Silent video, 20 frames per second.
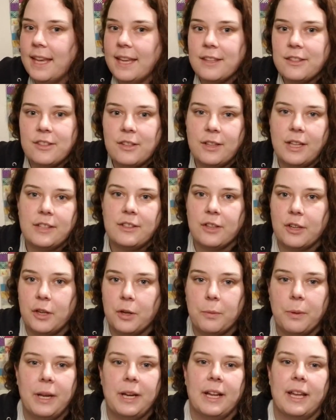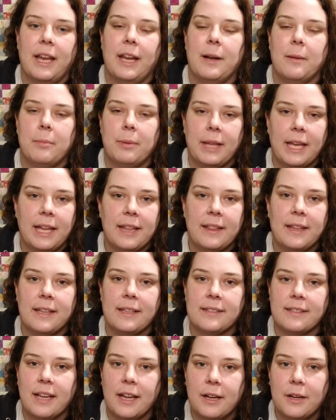And so that's a good way to kind of plan
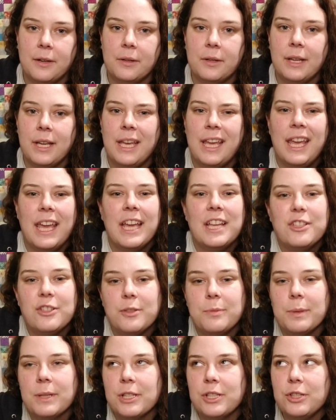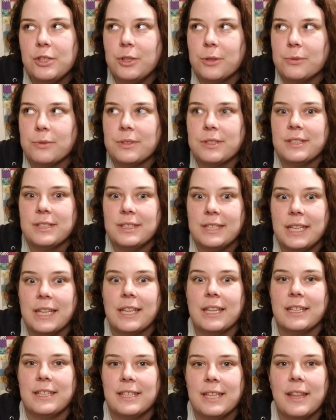things out. And just because you don't
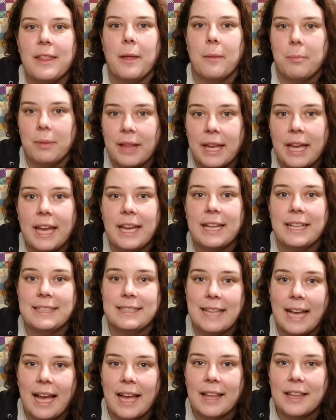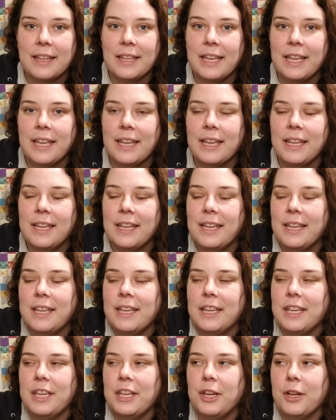stick to the plan exactly,
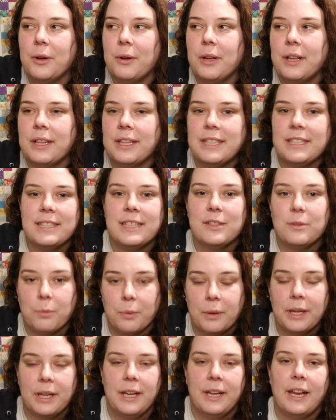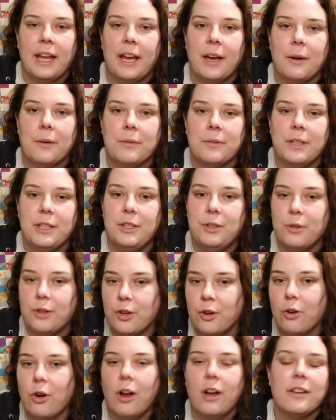you know, at least it's written down and you
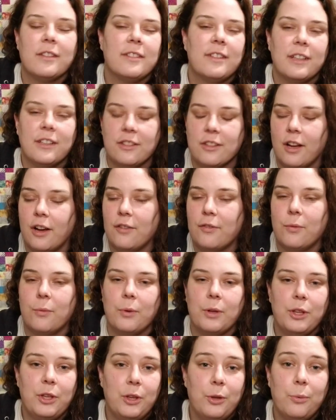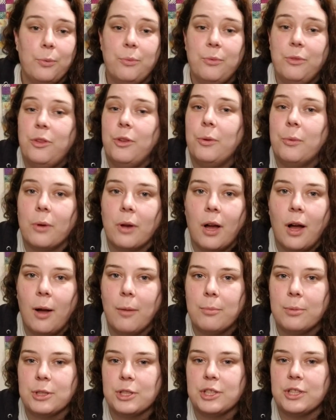can cross things off when you do
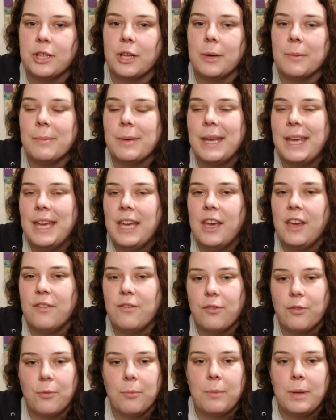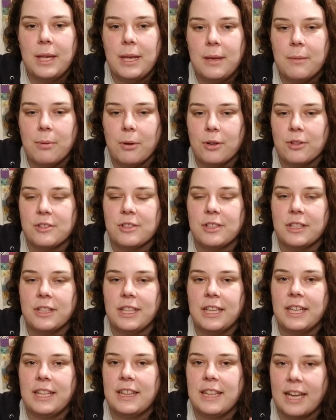accomplish them. And for me
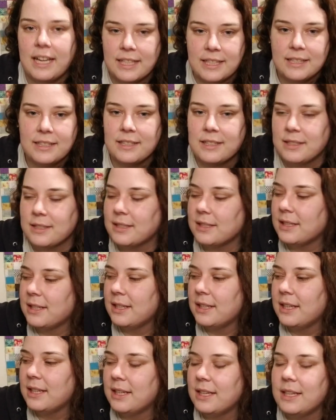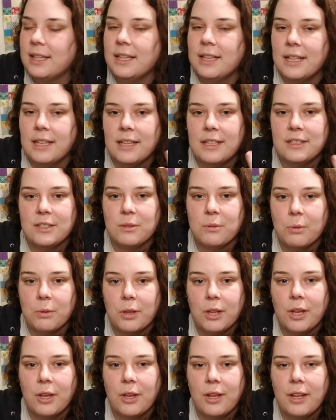personally, that's that's a
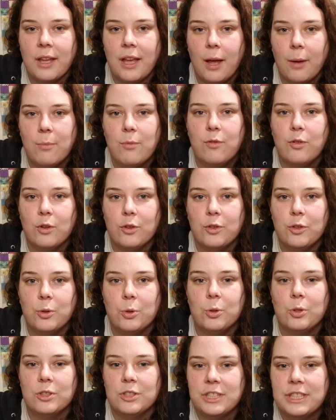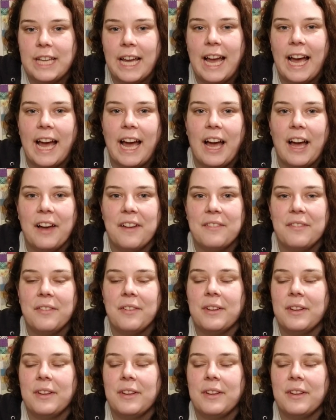really helpful tool to have.